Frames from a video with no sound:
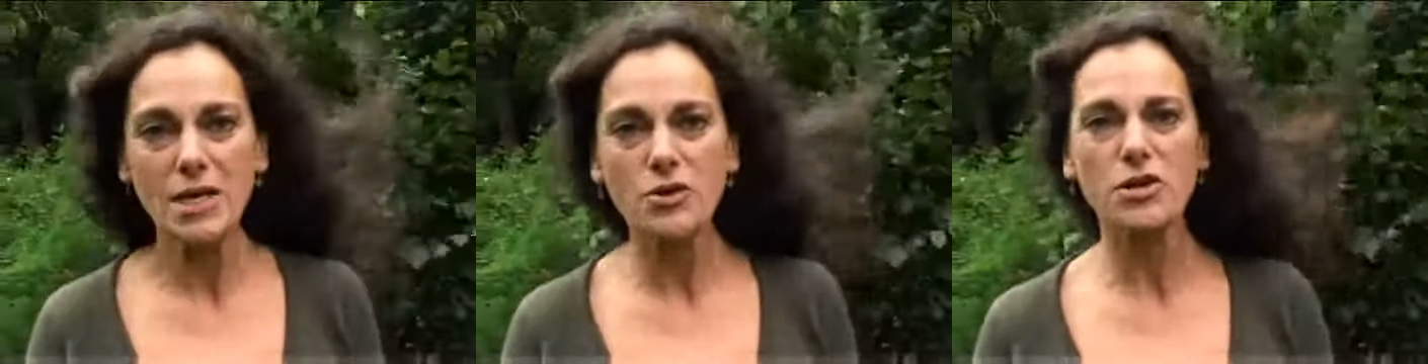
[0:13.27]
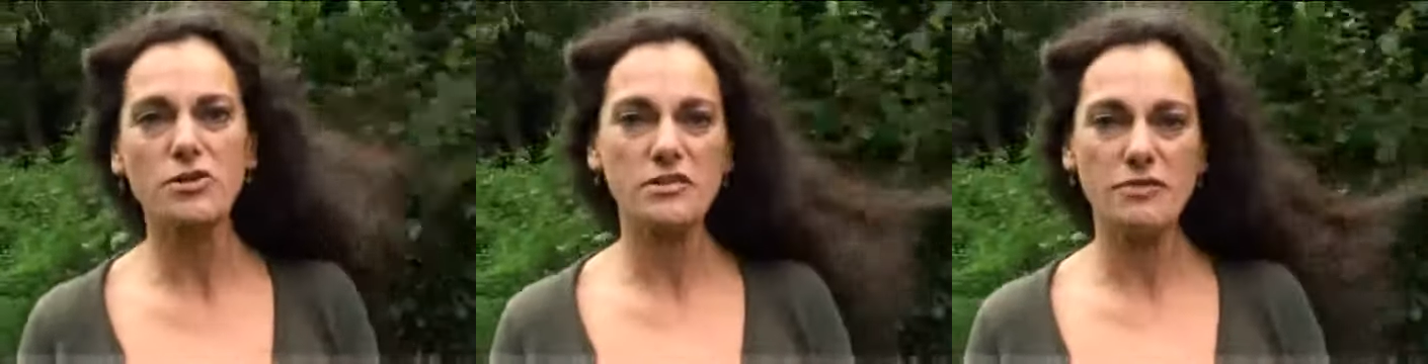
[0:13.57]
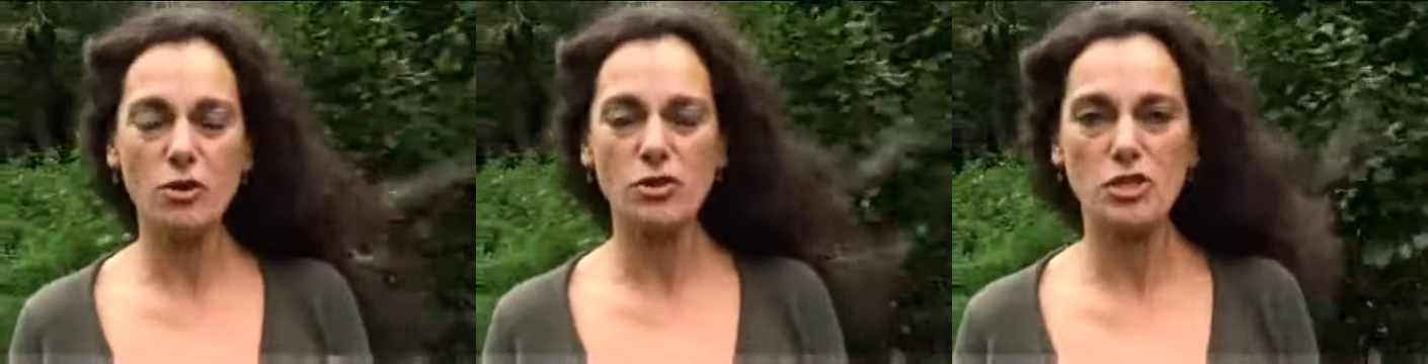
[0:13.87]
You can use it
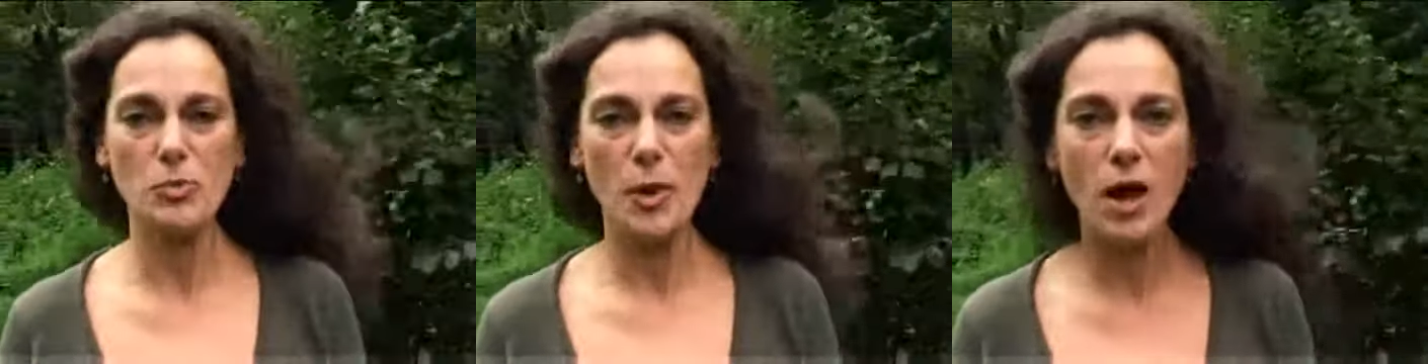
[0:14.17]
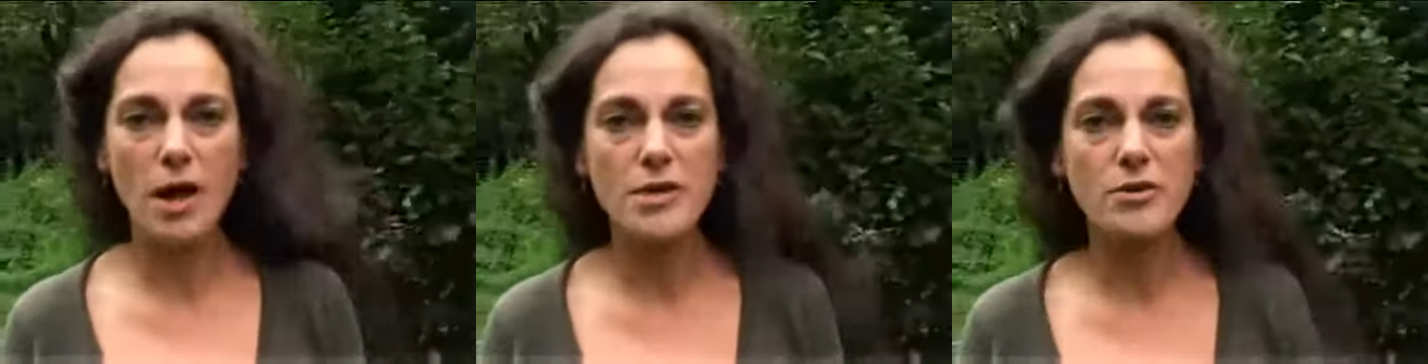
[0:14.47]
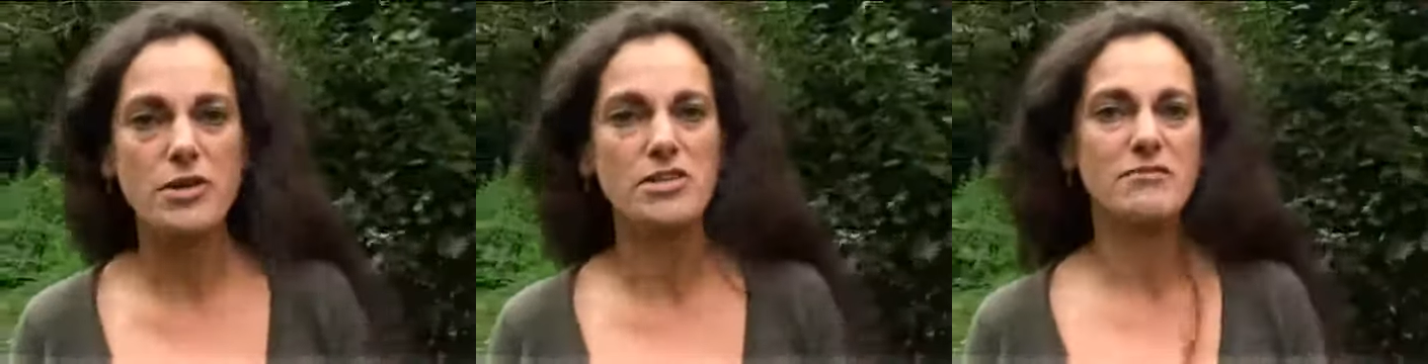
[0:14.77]
for cottage pie, you
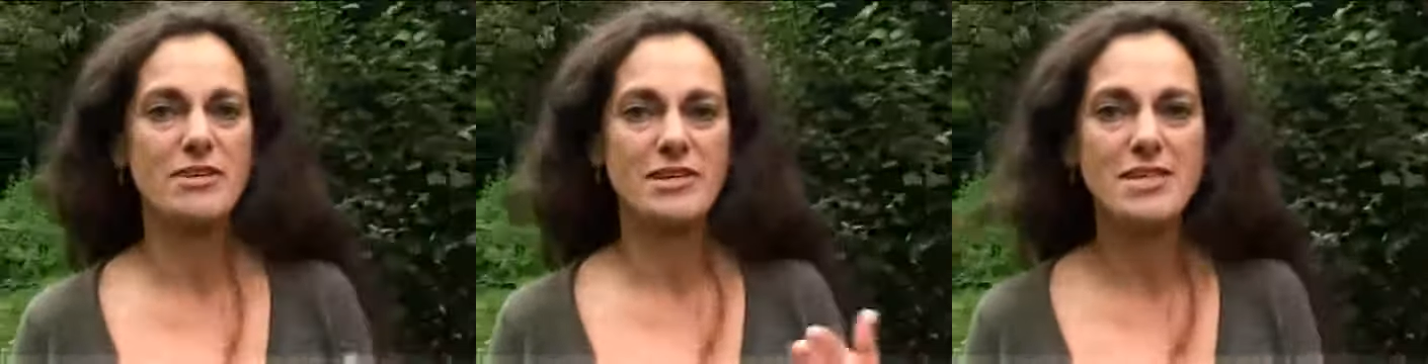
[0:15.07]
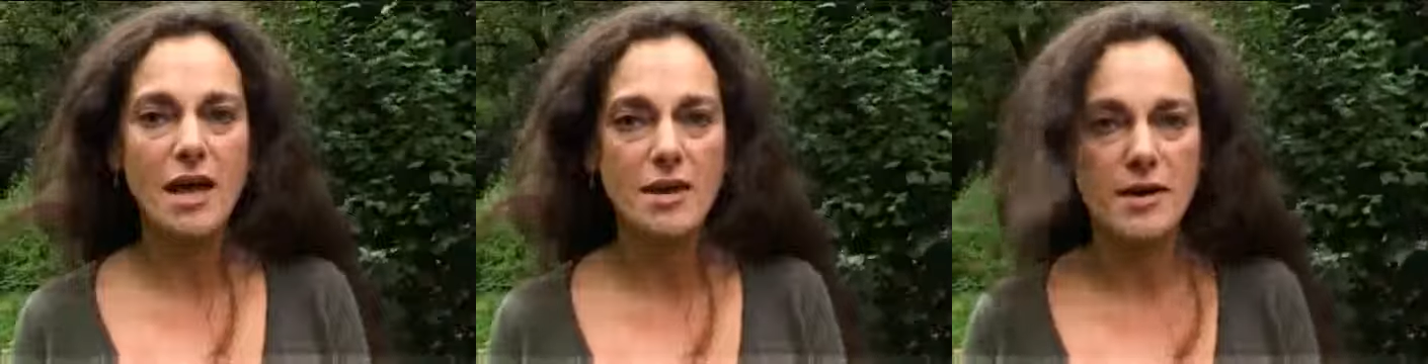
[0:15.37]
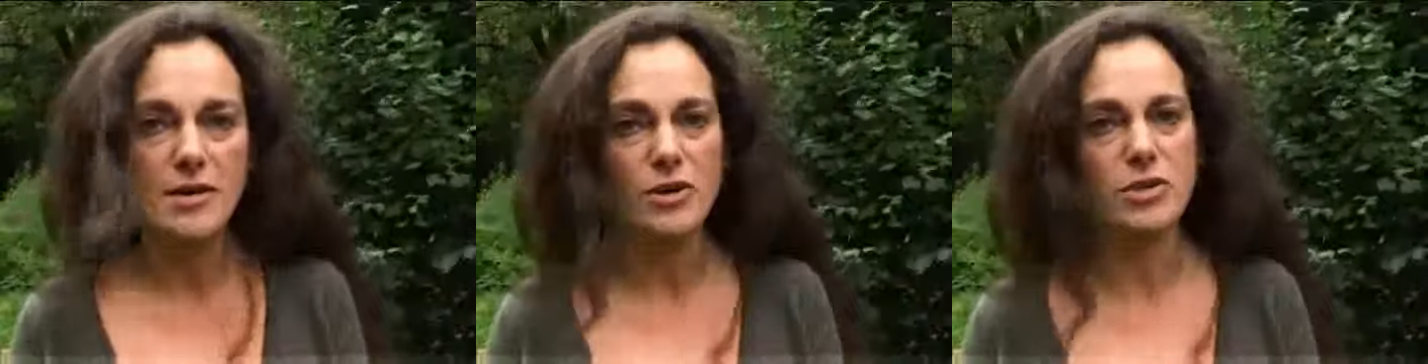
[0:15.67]
can use it for
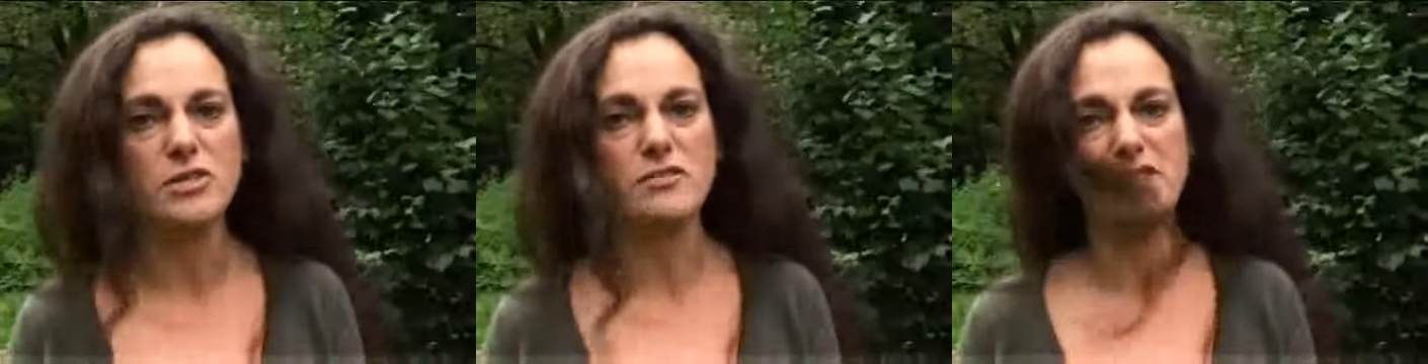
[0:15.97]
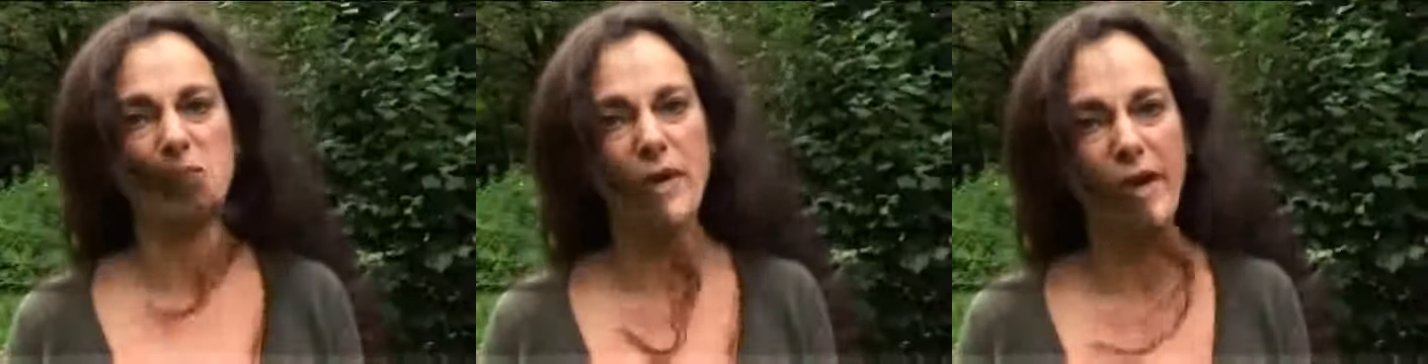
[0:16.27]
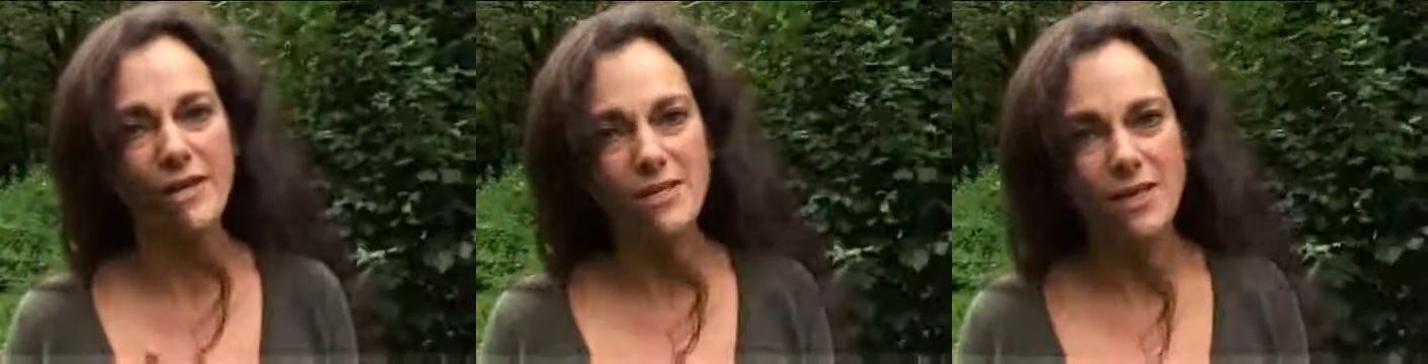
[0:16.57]
lasagna, you can use it for
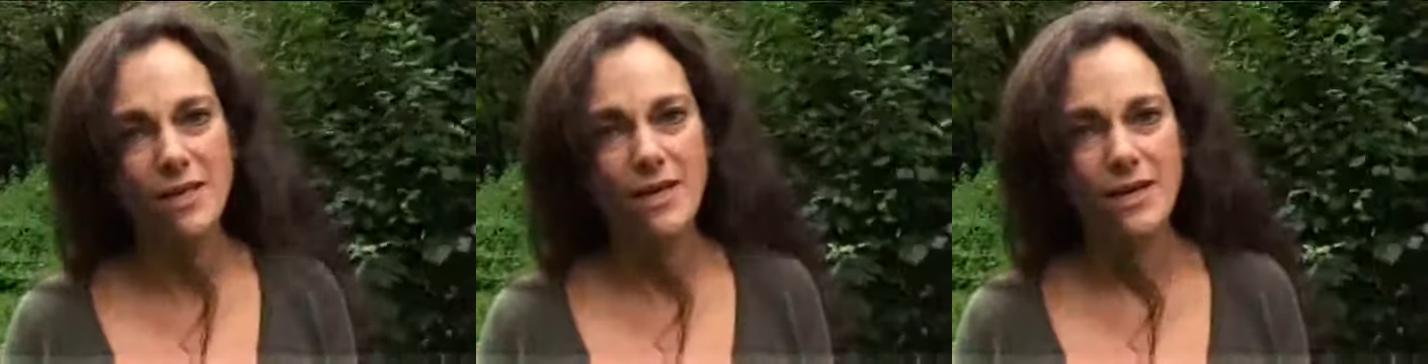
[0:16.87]
spaghetti.